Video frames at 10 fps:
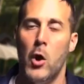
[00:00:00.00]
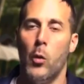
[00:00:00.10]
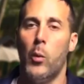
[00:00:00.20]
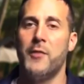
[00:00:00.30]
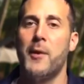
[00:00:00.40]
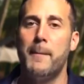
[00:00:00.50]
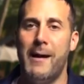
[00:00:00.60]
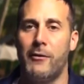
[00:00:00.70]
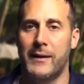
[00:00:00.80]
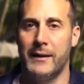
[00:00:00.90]
With
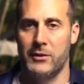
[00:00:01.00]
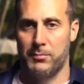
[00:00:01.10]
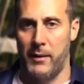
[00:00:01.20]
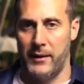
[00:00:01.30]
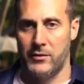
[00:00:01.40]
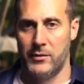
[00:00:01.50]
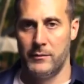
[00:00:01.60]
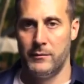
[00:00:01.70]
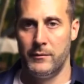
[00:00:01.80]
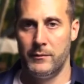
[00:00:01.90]
American Express,
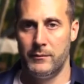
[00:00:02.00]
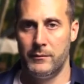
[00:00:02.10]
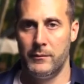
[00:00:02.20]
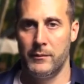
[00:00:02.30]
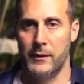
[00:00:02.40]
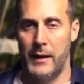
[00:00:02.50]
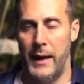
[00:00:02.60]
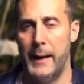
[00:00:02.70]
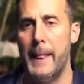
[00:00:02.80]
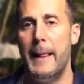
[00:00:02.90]

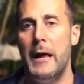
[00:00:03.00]
okay,